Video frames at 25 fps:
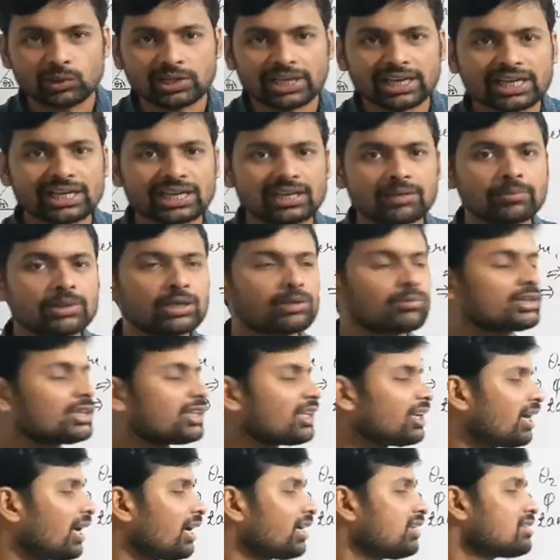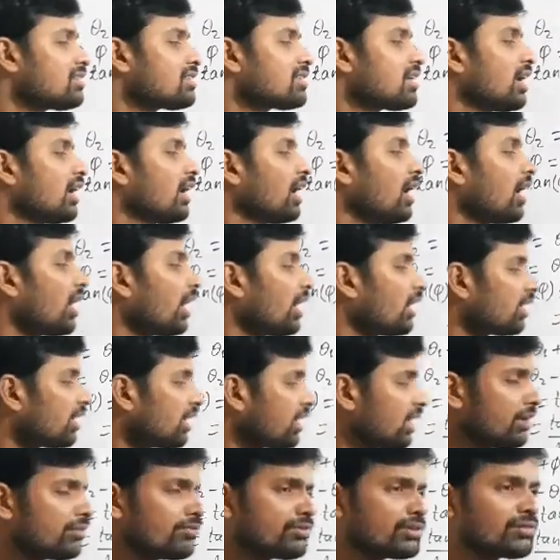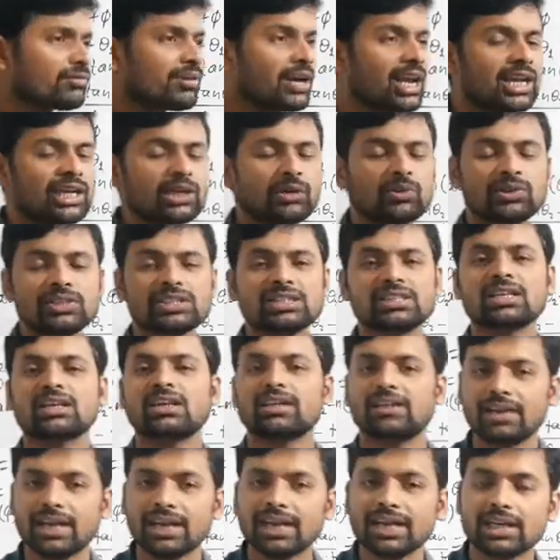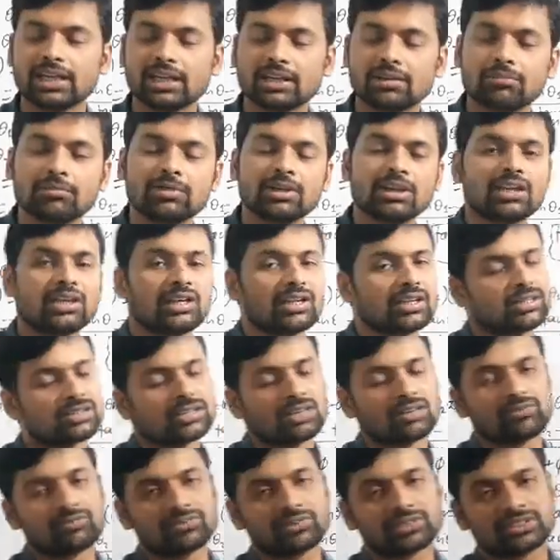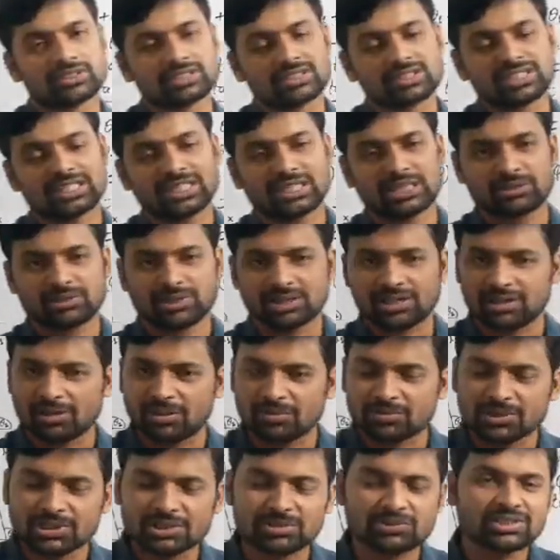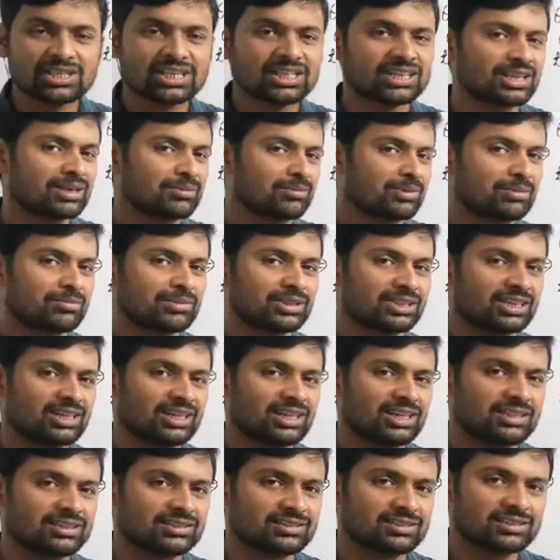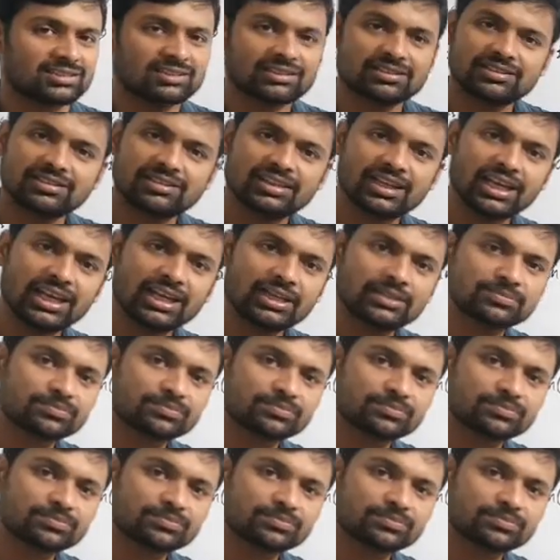angle between the lines, and if the value is negative, it refers to the obtuse angle between the lines. Okay.